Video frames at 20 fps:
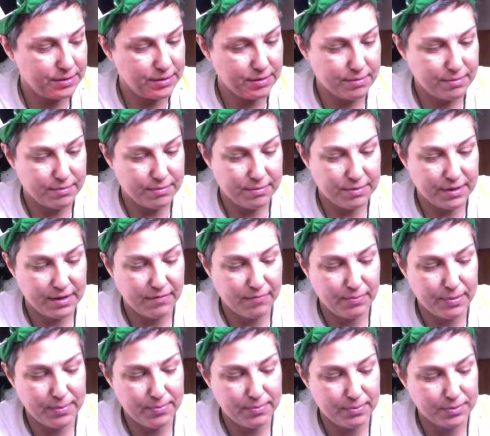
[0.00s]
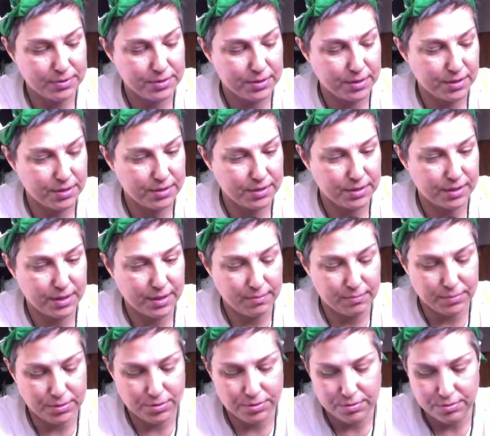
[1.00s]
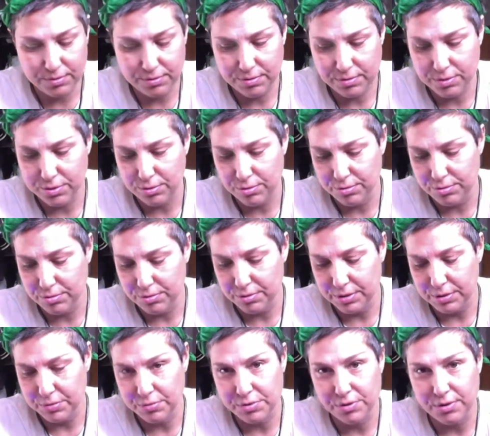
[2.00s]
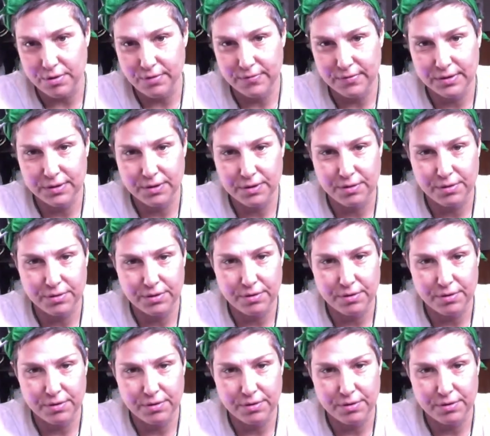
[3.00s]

So if people start to come tr true in resolving the,